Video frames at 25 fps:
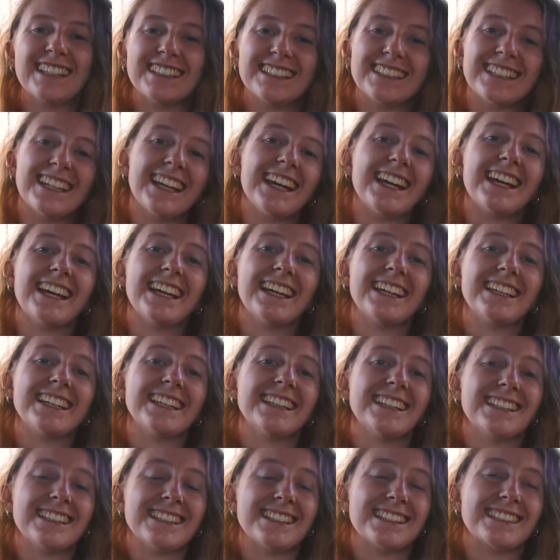Today
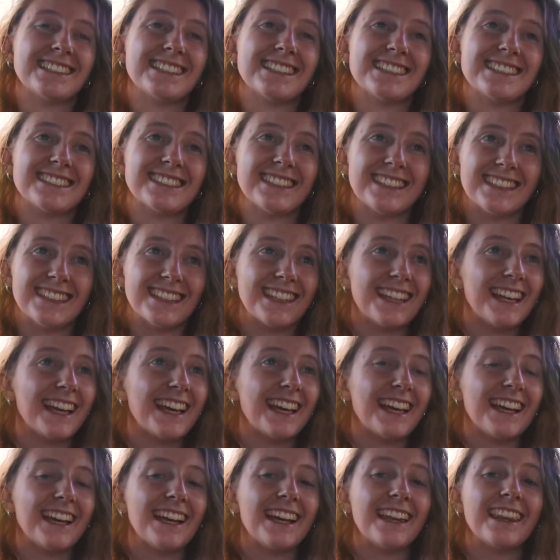it's
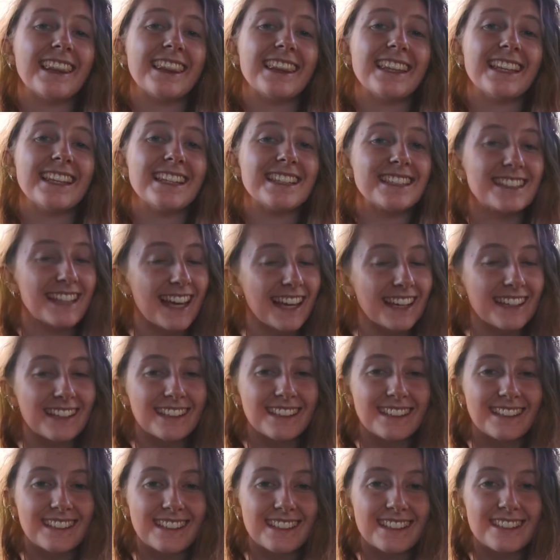Sunday the
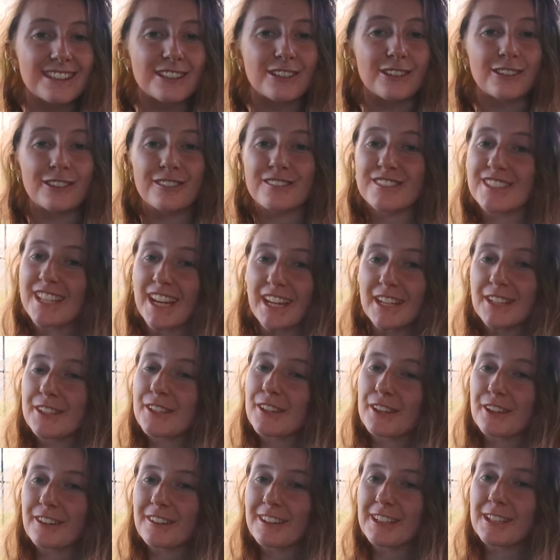2nd of
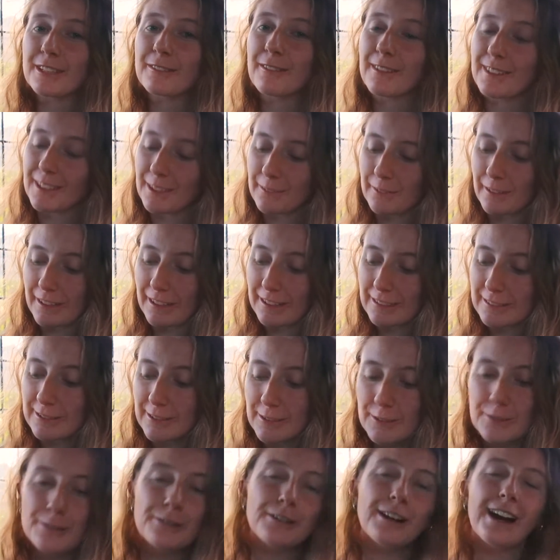January
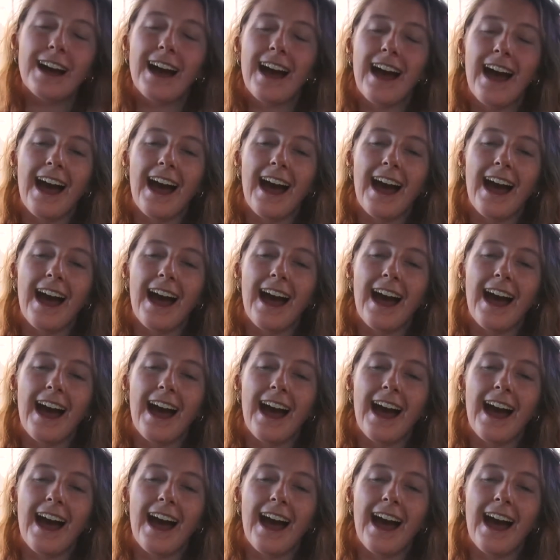2022